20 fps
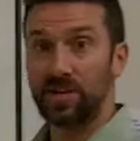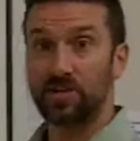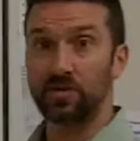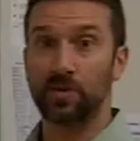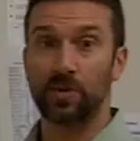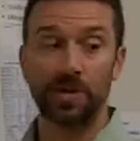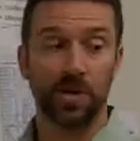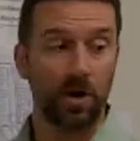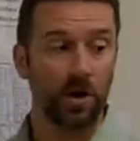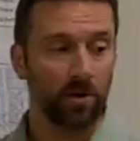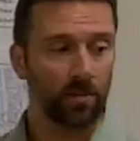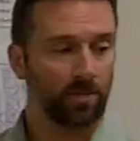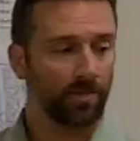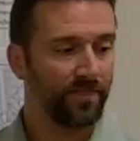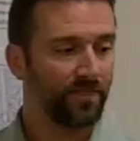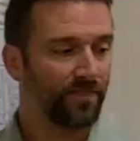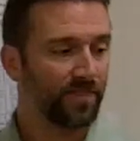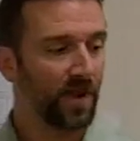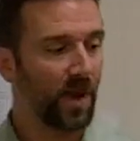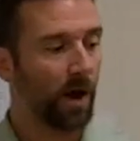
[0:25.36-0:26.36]
as we know,
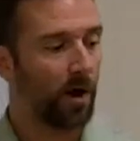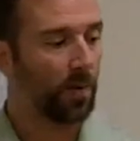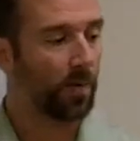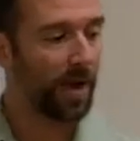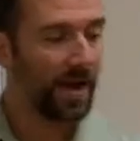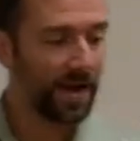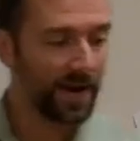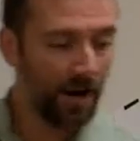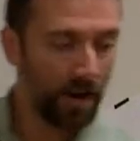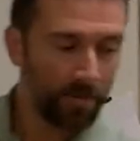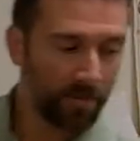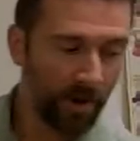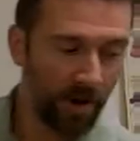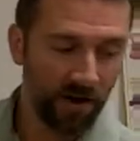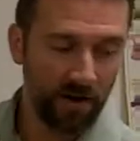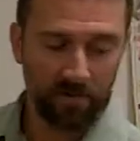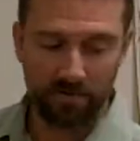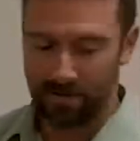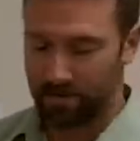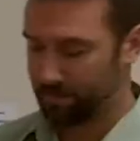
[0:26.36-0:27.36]
are made up
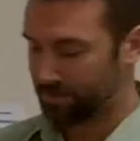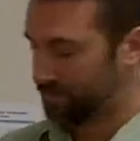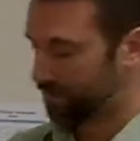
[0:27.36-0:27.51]
of